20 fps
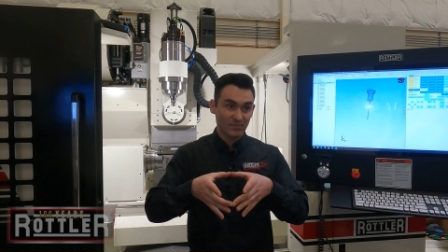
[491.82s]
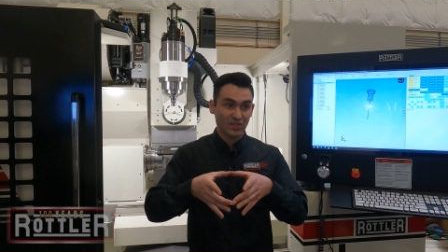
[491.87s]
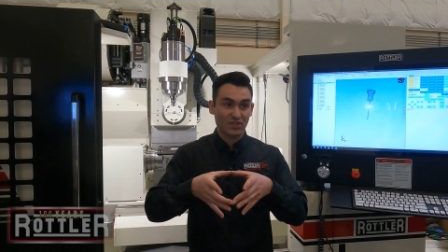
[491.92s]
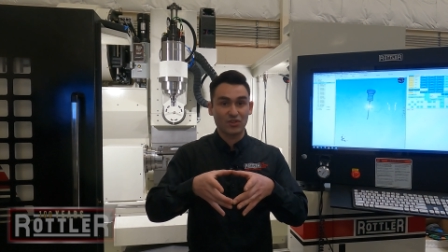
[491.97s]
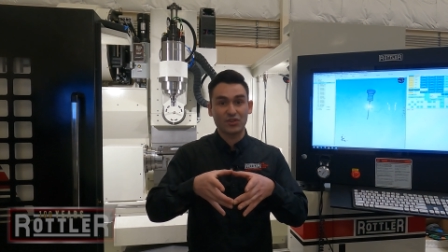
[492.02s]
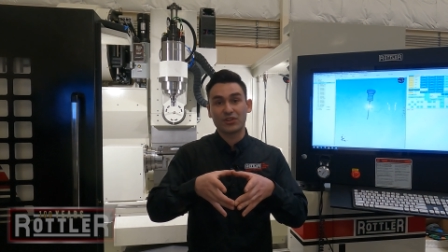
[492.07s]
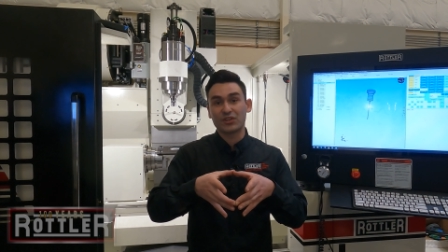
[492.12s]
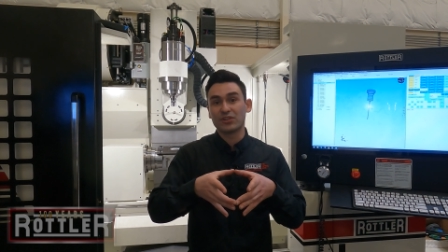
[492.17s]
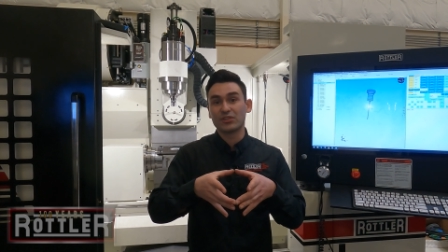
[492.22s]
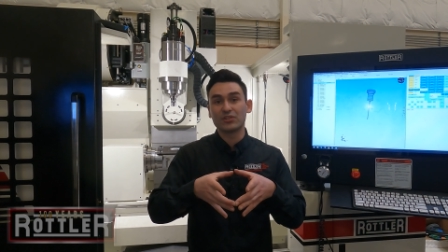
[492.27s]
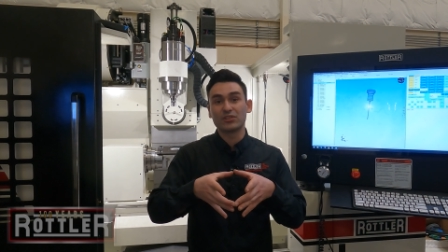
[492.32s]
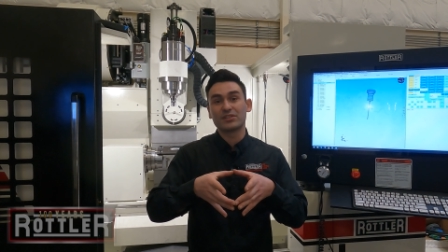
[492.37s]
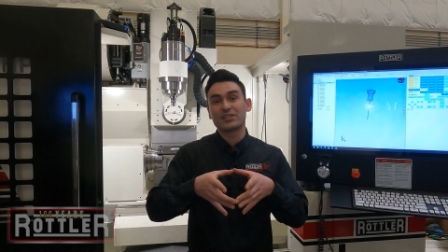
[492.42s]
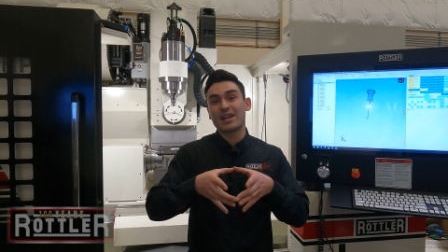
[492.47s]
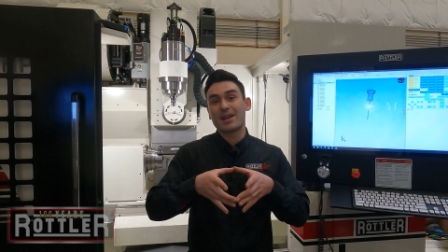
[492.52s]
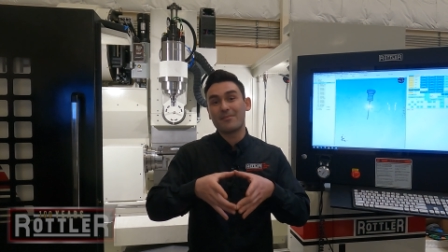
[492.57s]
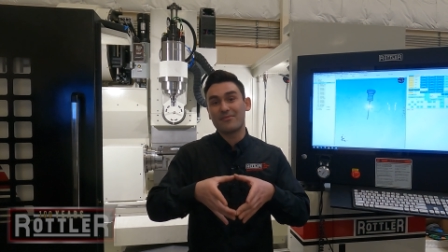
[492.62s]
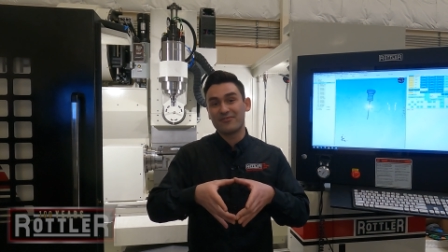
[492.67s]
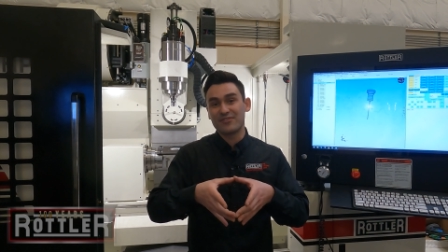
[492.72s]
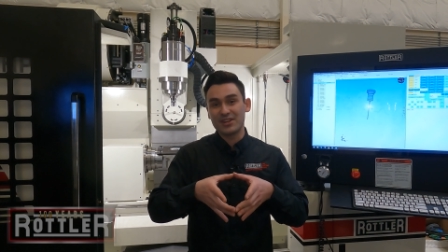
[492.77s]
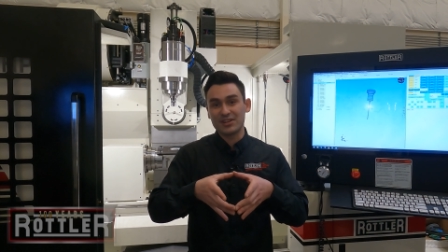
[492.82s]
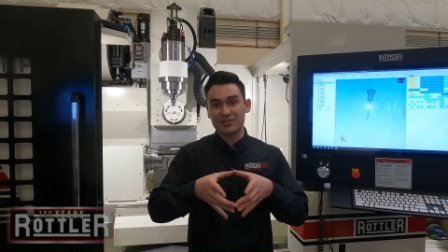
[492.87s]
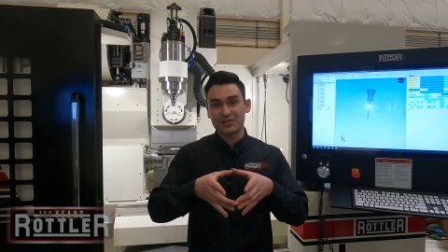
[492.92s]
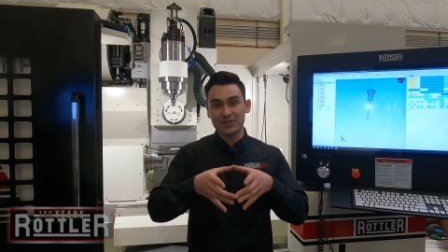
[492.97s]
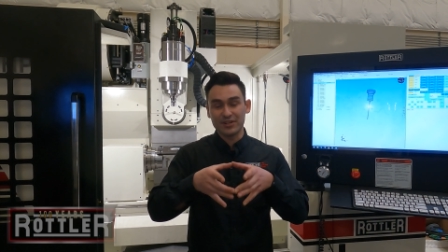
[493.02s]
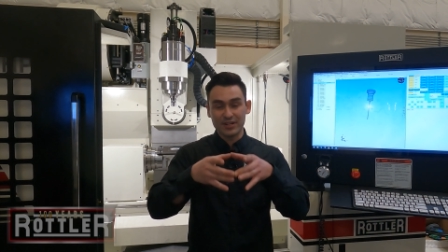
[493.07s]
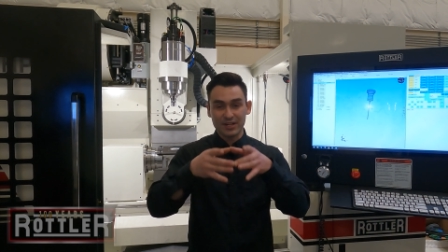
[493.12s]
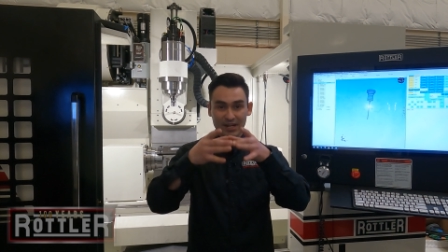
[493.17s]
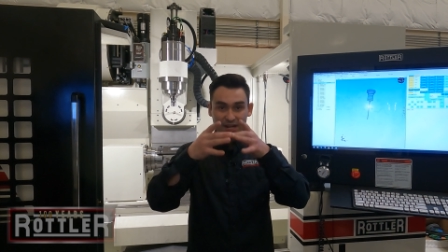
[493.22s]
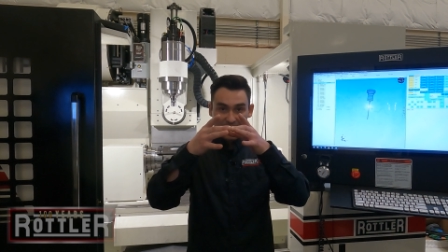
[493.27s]
circular type
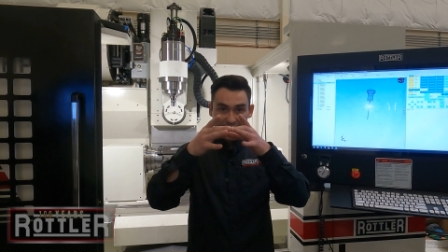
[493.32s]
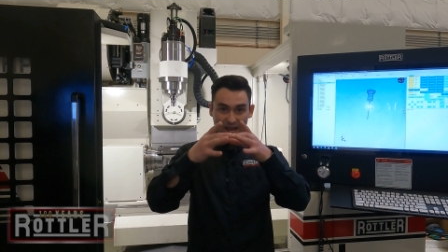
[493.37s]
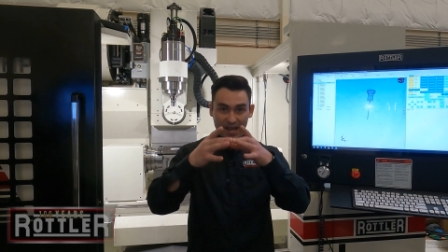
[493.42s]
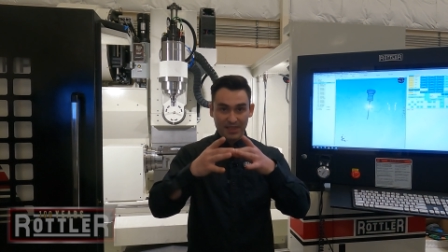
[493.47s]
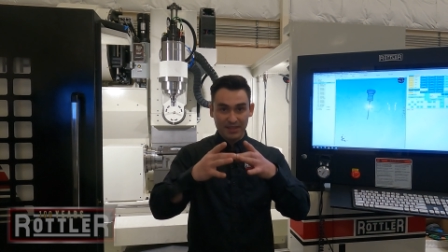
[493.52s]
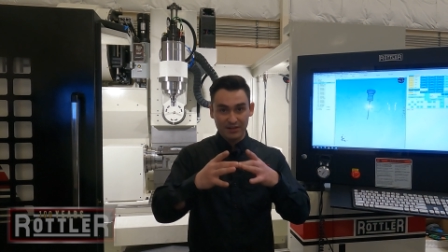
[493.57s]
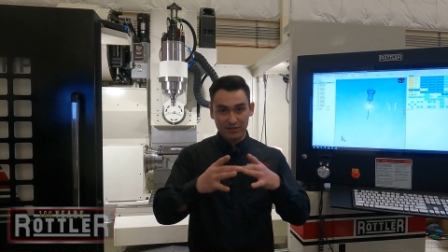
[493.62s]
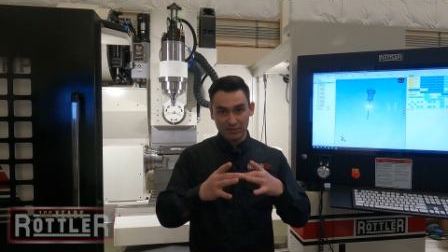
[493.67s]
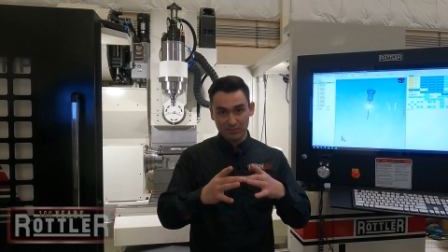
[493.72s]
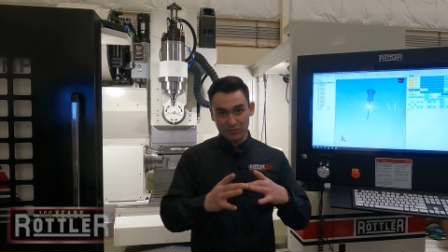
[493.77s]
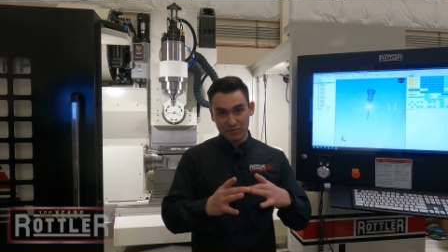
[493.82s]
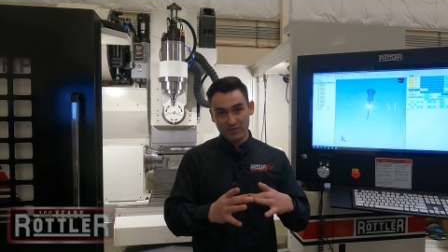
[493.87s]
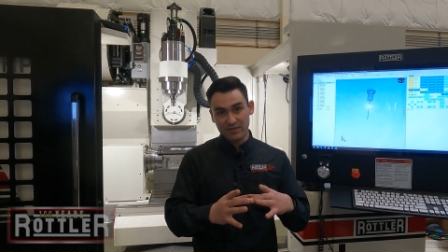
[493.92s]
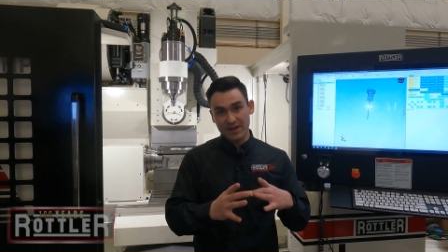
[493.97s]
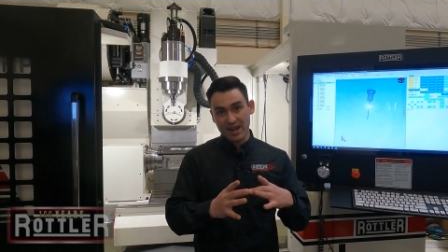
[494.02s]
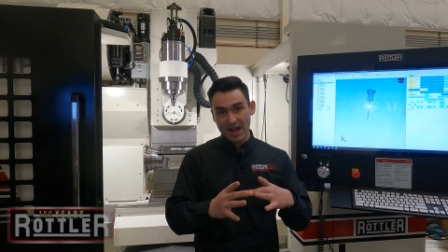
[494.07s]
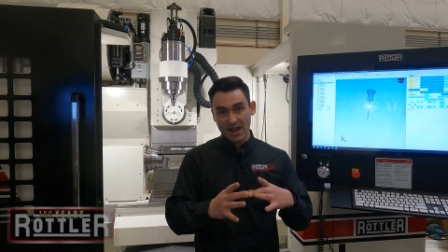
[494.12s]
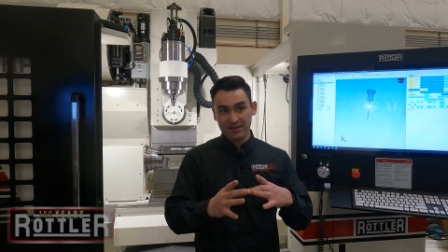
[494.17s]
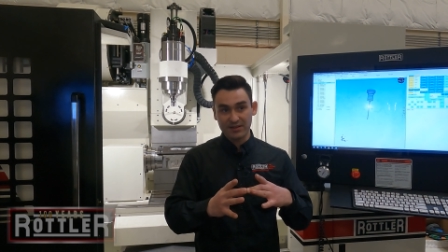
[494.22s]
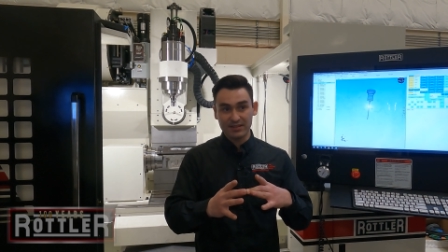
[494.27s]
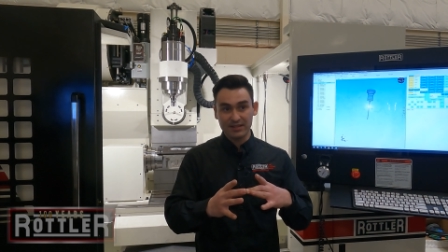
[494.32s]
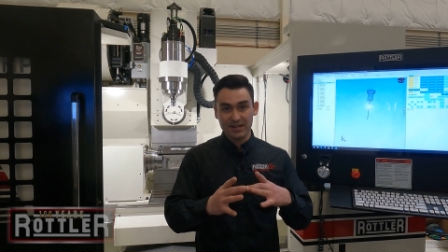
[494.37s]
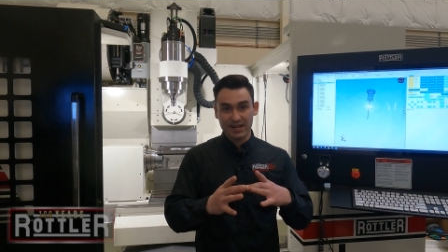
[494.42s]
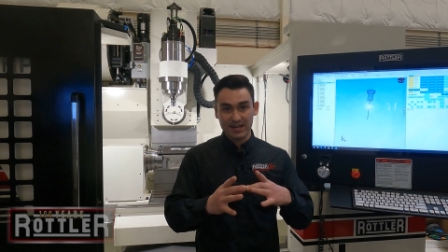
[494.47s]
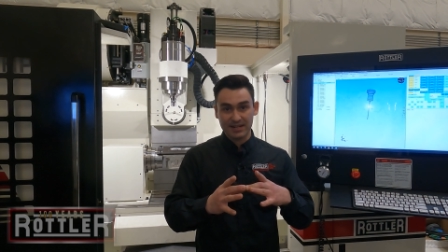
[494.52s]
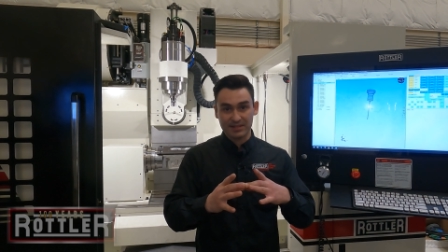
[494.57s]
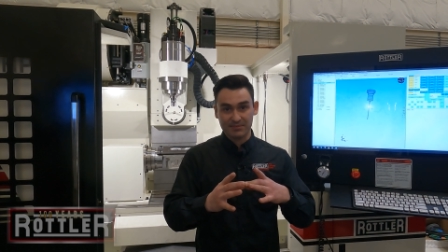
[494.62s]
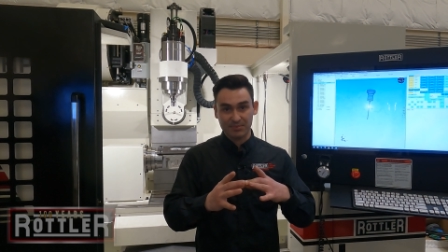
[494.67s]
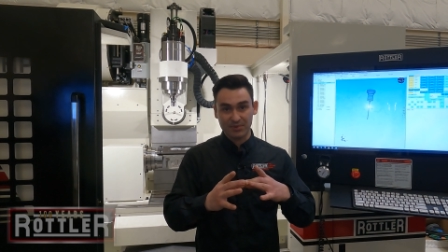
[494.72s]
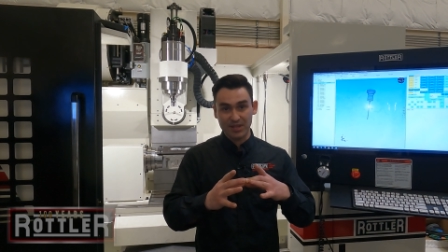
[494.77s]
feature, and then it'll move down to the
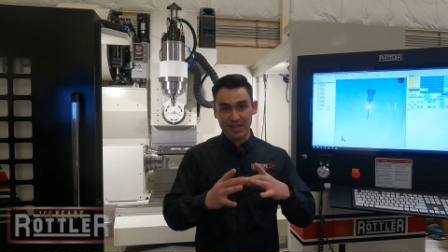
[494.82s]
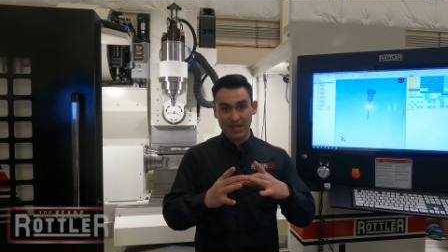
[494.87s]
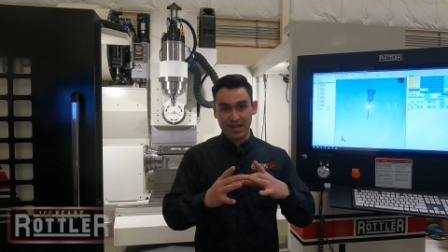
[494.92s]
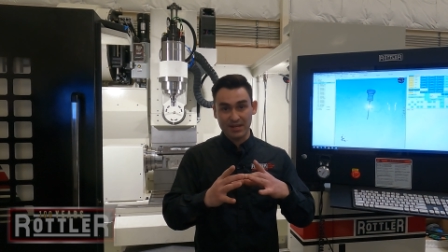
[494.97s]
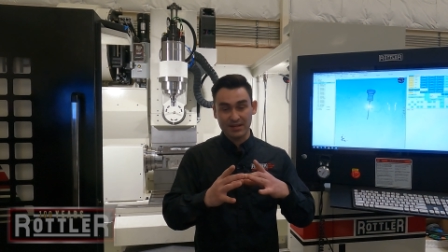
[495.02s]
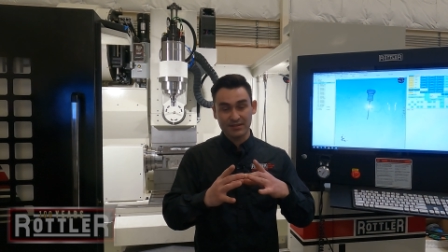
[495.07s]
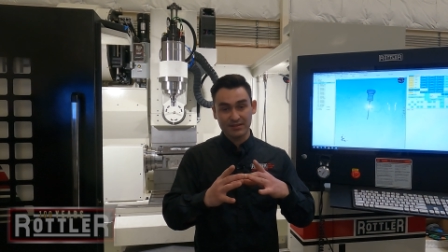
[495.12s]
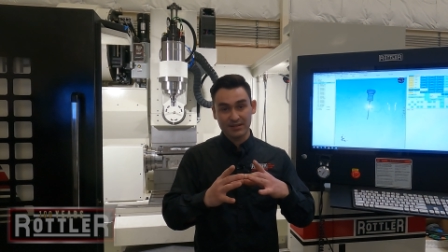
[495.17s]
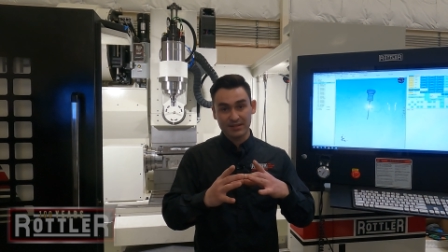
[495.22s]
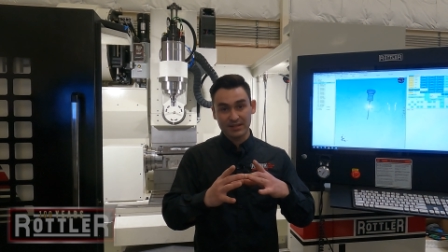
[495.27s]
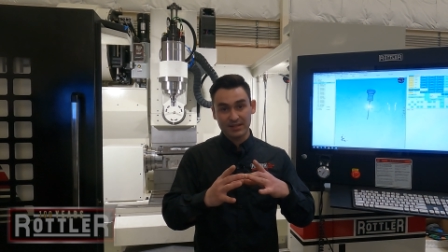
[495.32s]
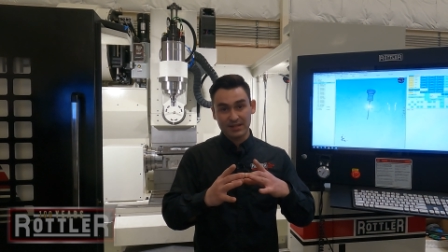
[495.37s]
next plane,